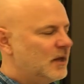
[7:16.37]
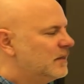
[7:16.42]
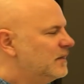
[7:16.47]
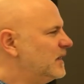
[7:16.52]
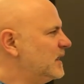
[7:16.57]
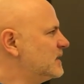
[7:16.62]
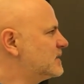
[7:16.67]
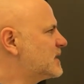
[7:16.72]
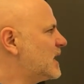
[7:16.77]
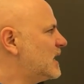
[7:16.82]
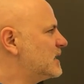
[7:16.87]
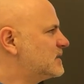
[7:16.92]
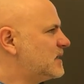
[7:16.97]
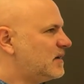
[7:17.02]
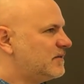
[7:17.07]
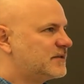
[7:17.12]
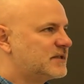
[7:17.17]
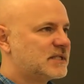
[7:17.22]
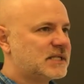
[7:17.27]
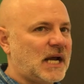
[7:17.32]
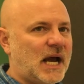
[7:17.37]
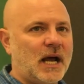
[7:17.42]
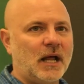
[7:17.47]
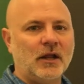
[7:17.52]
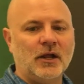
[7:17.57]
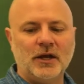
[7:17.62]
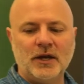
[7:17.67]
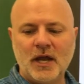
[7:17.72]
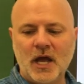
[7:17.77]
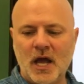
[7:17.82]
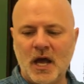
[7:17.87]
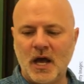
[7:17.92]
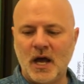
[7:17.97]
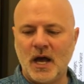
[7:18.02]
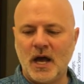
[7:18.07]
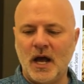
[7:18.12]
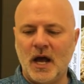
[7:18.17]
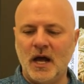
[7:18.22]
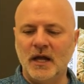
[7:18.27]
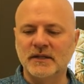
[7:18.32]
These guys have solid,
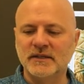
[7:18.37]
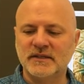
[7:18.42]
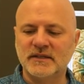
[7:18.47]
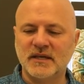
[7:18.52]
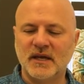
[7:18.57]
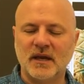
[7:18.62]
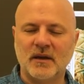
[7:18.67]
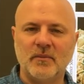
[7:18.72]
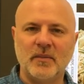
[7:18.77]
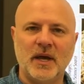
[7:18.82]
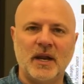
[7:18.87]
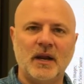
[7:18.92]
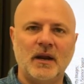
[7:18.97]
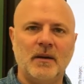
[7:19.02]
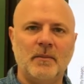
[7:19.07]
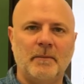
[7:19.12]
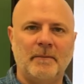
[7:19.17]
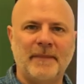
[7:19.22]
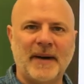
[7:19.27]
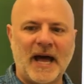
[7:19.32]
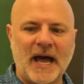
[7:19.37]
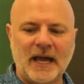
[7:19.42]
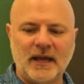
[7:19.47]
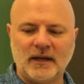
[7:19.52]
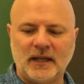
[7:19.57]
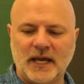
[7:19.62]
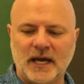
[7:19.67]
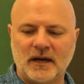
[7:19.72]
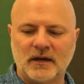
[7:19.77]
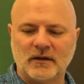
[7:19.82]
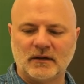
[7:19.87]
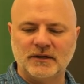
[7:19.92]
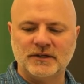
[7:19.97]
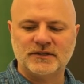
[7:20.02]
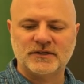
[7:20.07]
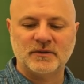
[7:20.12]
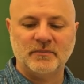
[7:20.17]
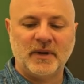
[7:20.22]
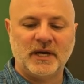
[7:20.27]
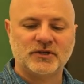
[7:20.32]
unsegmented, bilaterally
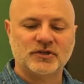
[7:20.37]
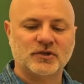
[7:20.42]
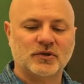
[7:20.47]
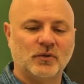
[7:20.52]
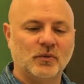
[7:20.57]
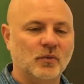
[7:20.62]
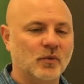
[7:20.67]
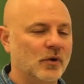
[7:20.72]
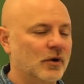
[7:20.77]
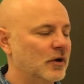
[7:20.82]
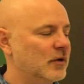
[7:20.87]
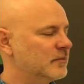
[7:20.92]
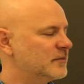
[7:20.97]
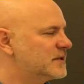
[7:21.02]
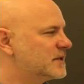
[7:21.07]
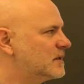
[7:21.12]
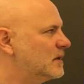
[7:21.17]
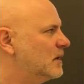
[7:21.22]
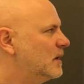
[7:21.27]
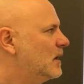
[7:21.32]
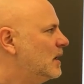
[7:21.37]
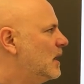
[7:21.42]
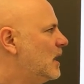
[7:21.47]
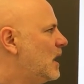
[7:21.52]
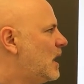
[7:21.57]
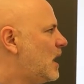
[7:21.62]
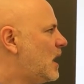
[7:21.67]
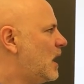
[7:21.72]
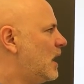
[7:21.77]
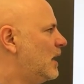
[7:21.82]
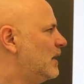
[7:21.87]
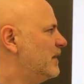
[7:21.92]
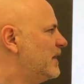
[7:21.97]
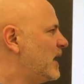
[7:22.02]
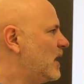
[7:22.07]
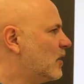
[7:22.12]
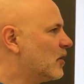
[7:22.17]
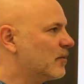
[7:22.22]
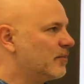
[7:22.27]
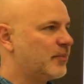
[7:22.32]
symmetrical worms. Uh,
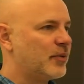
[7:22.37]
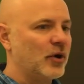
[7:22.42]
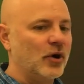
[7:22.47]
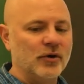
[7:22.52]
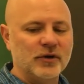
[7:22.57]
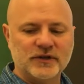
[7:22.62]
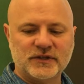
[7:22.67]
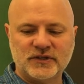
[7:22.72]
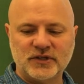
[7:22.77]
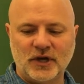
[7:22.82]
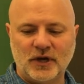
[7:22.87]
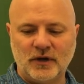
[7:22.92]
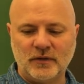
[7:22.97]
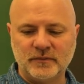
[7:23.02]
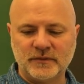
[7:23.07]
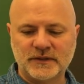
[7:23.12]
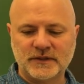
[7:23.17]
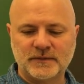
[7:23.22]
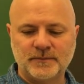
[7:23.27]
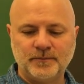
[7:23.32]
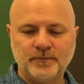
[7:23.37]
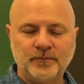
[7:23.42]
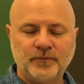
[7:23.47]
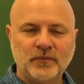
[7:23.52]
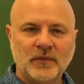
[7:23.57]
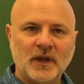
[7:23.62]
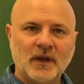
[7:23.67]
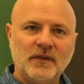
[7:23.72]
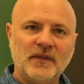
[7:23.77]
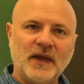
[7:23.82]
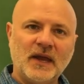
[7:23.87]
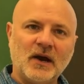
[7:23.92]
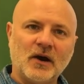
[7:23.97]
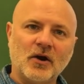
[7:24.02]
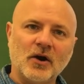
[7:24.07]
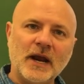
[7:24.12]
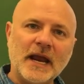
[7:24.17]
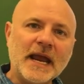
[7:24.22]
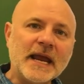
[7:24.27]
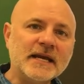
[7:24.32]
they are protostomes. They
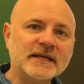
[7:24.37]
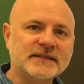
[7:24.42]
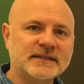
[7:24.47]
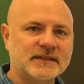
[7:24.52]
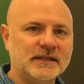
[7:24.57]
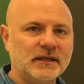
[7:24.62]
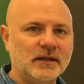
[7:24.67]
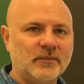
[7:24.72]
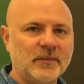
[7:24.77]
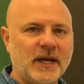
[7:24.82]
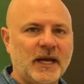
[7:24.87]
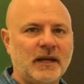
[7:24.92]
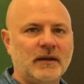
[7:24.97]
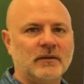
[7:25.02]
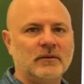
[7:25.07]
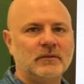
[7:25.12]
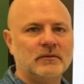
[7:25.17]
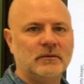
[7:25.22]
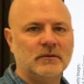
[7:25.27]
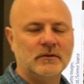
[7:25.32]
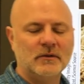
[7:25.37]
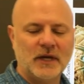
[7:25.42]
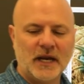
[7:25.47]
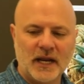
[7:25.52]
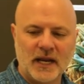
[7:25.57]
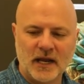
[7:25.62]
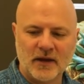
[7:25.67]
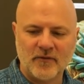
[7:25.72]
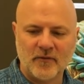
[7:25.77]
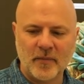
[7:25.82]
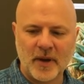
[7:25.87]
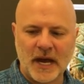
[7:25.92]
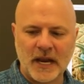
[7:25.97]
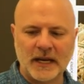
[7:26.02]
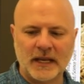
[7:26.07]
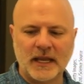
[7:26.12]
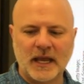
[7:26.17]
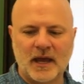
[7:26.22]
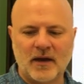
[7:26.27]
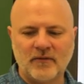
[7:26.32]
are acelomate, do not have a
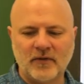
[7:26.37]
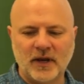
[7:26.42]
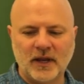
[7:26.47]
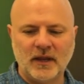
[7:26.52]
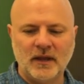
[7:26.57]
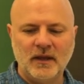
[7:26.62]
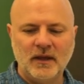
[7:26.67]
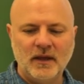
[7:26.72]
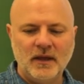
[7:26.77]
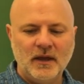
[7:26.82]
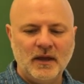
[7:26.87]
body cavity.